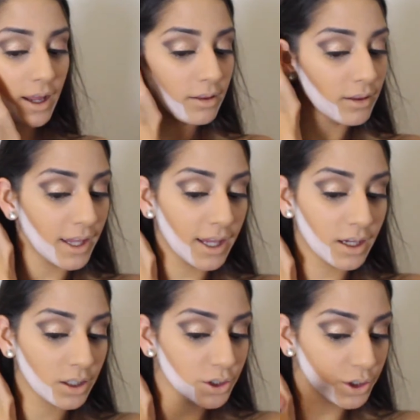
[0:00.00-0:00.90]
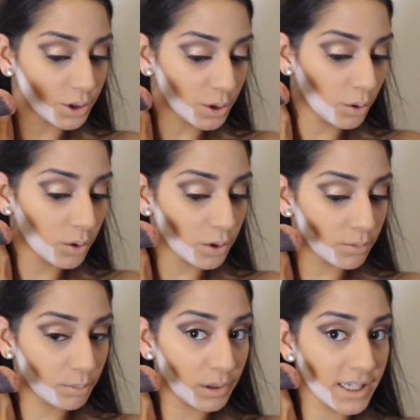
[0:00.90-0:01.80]
I like to
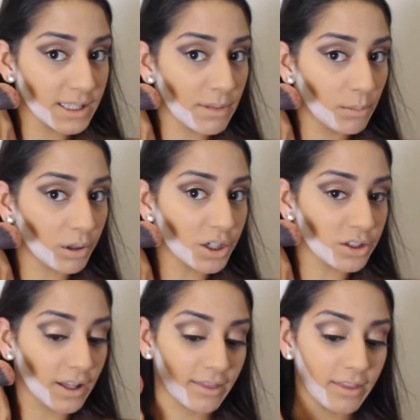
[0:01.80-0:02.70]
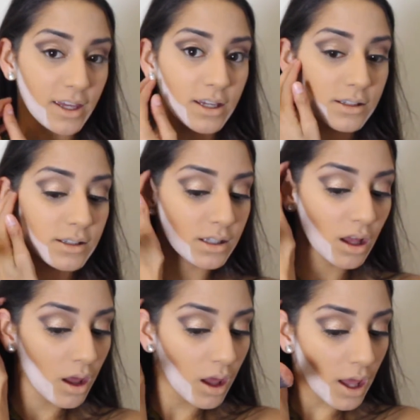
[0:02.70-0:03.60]
place my brush like this
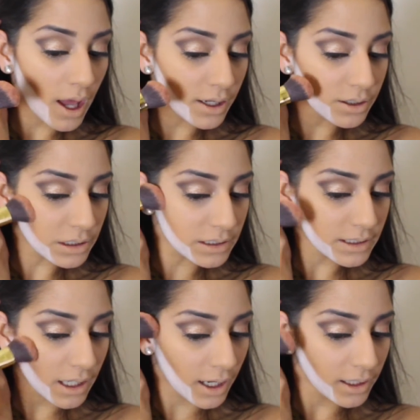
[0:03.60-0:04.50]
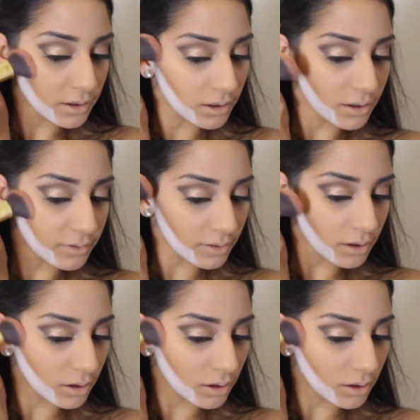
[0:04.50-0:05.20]
and just kind of